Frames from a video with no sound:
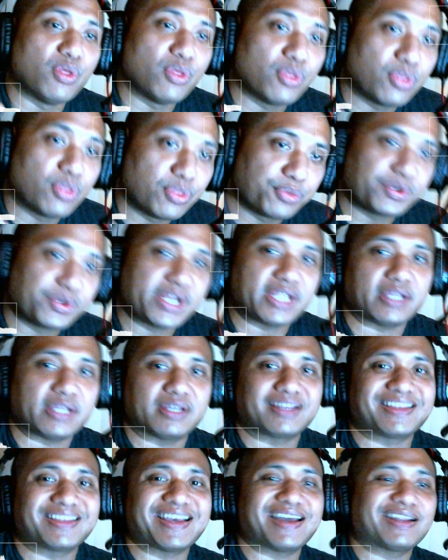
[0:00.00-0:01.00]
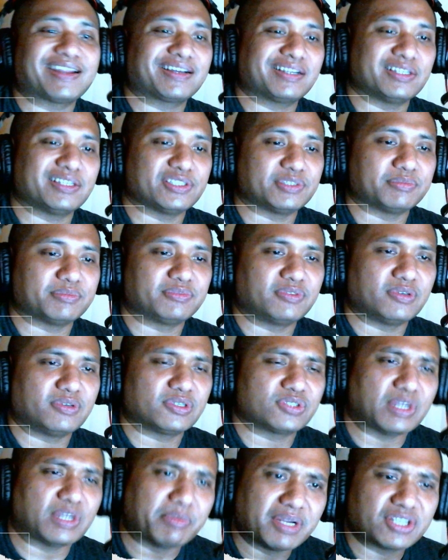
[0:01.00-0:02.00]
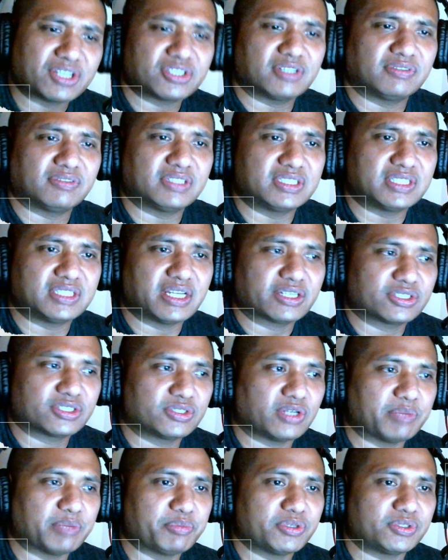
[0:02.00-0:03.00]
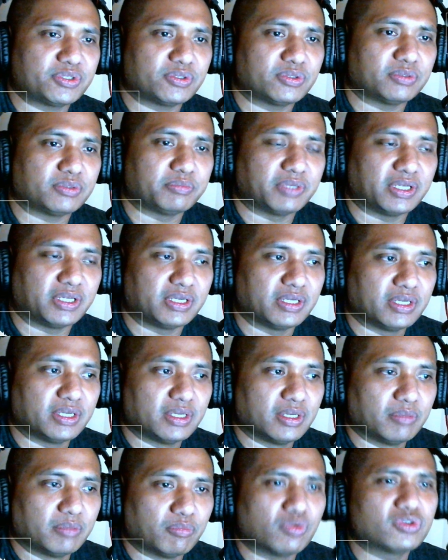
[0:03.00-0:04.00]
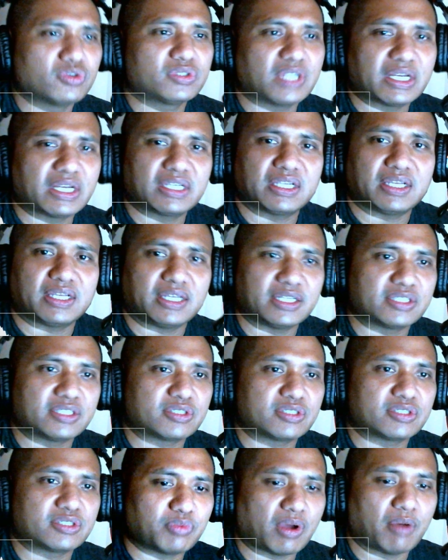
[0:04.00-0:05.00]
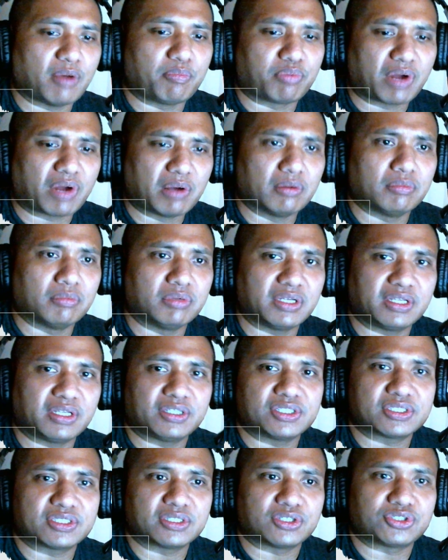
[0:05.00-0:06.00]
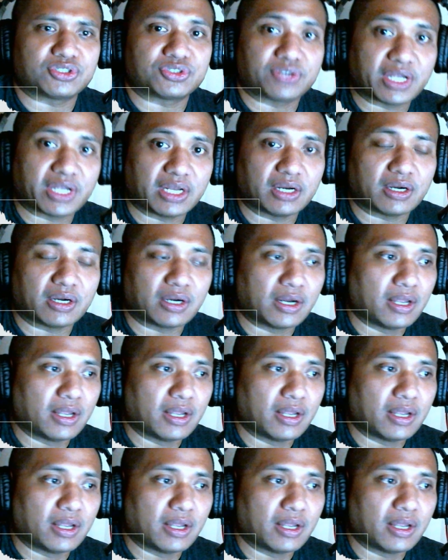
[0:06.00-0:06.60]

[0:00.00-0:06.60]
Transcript: 3 Cataclysm, folks. So I'm not sure if this is the actual episode, but most likely it's uh, probably just a trailer.